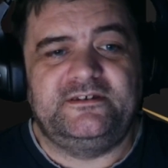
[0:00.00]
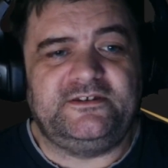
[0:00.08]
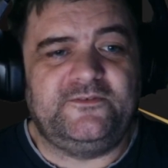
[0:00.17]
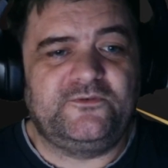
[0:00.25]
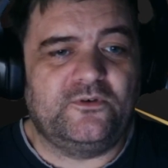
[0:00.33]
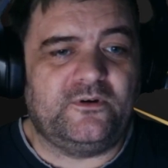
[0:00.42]

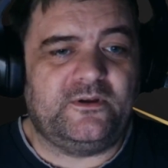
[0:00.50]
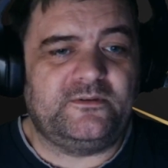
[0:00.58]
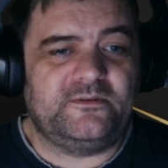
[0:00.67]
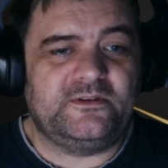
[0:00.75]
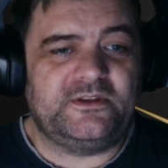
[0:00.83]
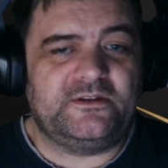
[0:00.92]
You've got
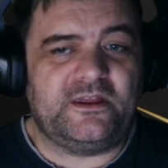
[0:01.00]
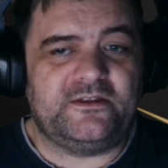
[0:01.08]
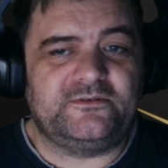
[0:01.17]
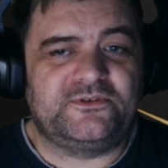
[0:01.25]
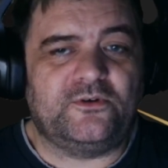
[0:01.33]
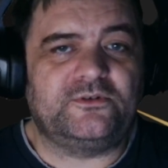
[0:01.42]

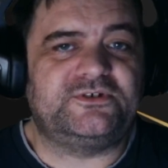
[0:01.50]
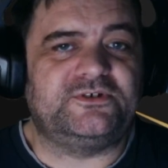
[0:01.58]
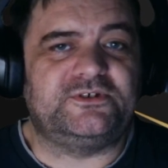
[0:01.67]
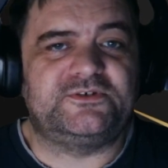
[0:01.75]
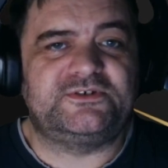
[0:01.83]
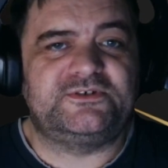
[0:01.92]

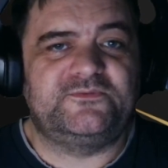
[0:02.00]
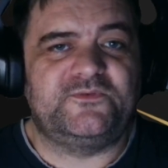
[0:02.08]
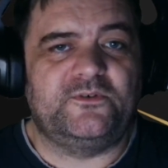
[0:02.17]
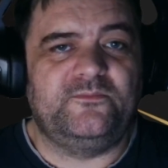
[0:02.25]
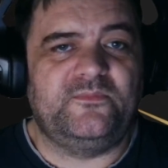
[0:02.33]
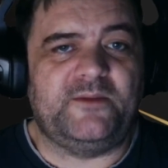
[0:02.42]
doctors
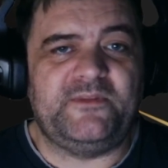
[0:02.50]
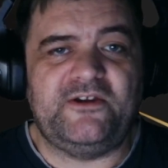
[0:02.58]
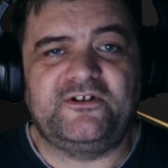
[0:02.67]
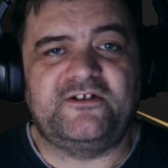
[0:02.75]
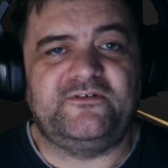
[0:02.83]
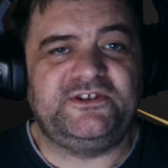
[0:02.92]
from
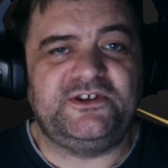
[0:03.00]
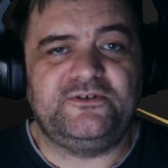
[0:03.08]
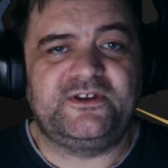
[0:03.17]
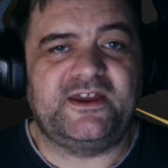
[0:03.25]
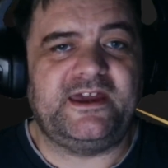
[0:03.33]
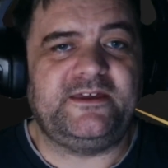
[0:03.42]
America and
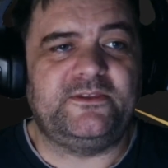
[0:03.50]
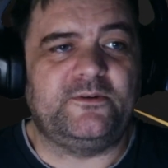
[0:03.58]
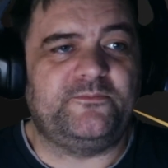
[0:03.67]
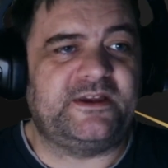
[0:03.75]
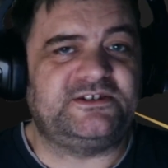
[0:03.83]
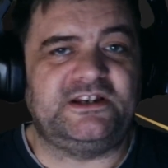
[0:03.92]
the UK
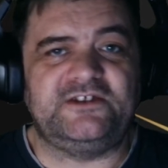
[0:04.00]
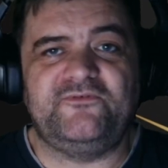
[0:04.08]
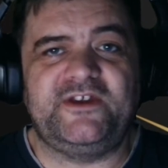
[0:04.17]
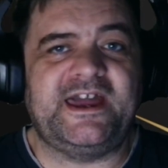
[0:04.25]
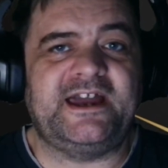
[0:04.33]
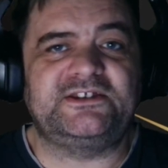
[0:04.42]
that basically
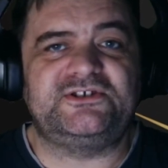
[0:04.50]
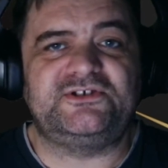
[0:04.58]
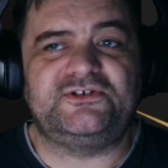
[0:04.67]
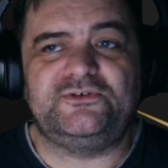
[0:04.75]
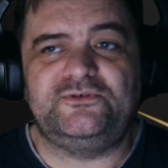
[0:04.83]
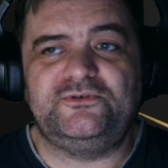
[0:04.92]
react
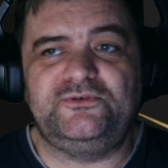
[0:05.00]
to